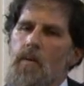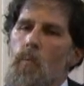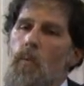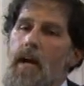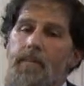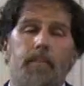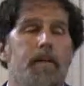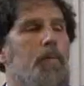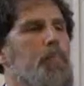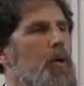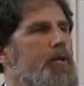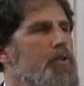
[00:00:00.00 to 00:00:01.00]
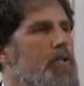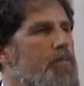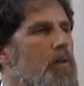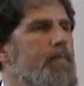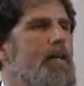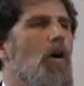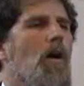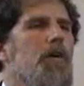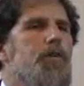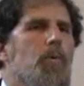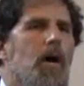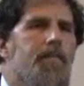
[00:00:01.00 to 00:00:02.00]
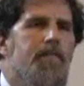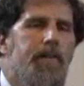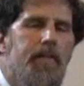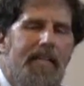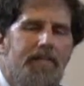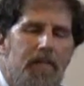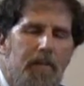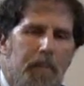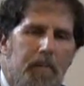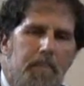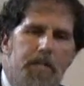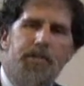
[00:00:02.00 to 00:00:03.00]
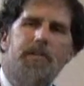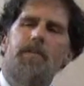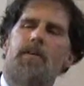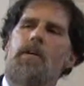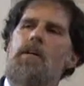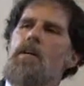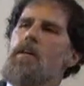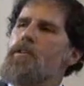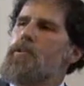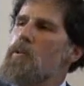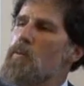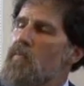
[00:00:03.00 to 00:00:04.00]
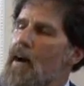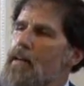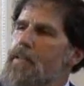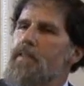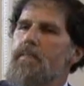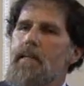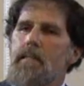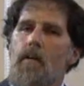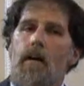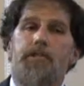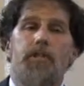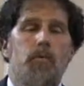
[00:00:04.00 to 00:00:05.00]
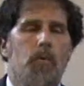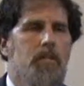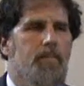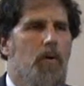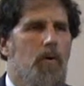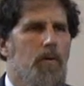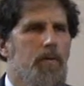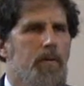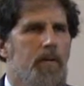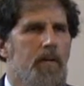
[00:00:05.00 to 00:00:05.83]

Wherever people put on uniform, they all too often feel it gives them the permission to violate the very laws they're sworn to uphold.